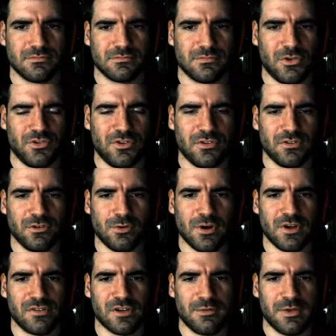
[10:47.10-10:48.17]
which is
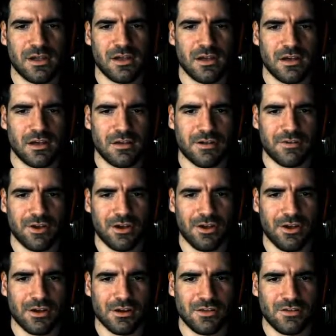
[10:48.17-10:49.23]
always going to be a very
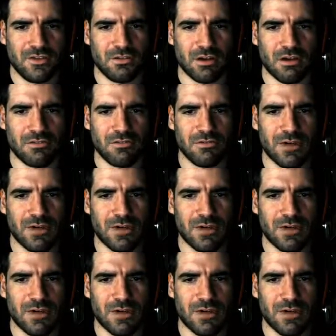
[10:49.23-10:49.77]
likely situation